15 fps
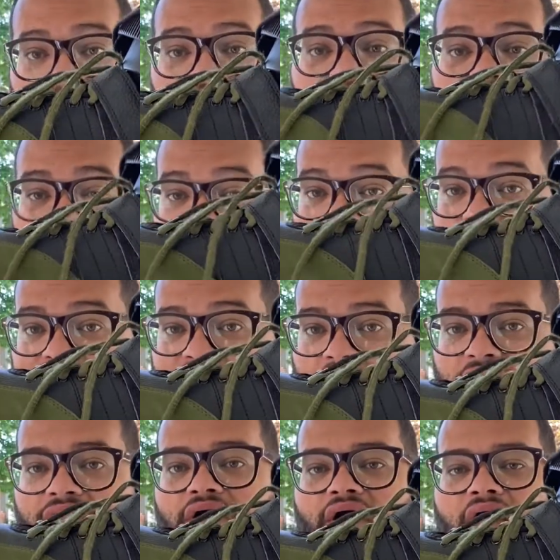frames
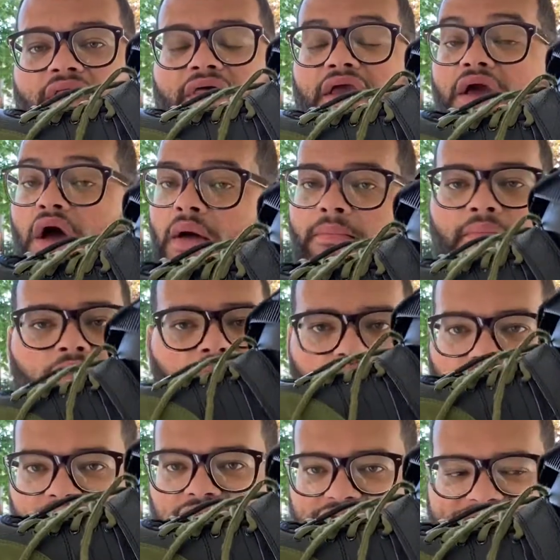on there, how they come.
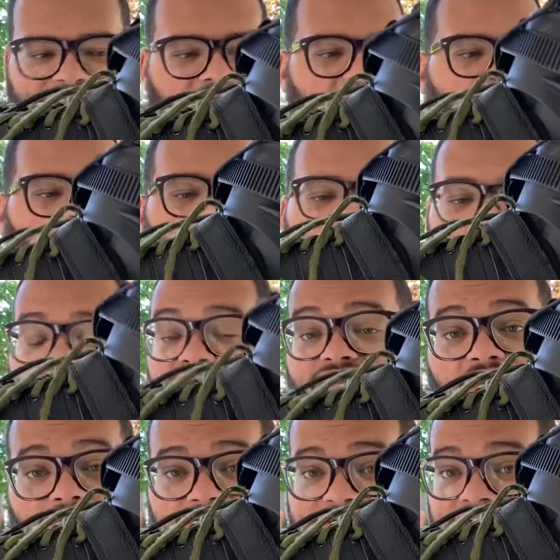Love this skate, one of my
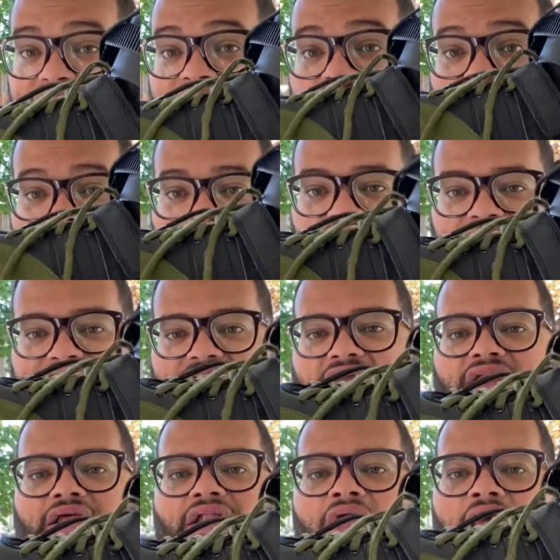favorite skates I've ever
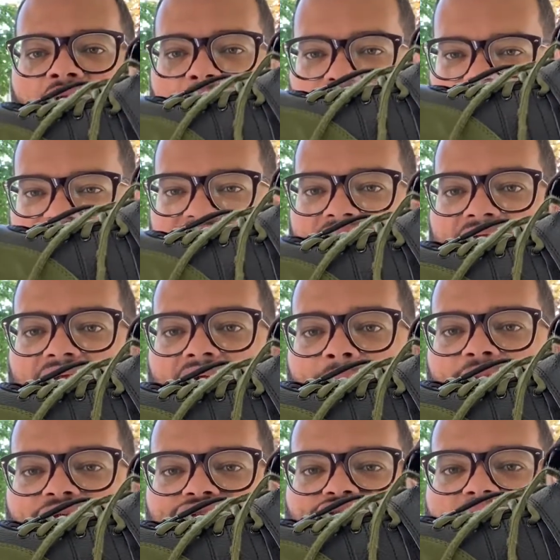skated. But today I'm
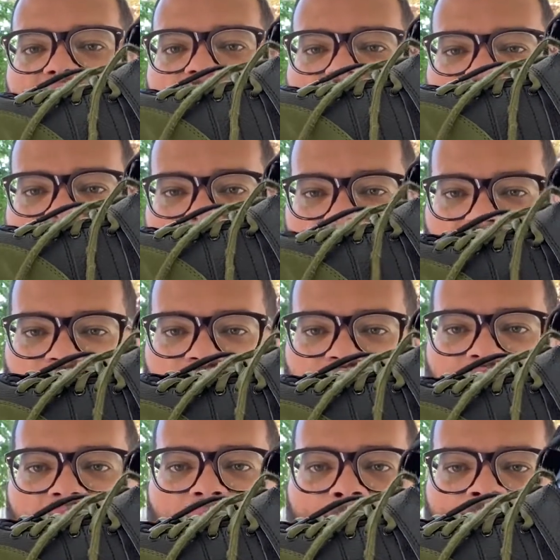gonna try them with the mega frame,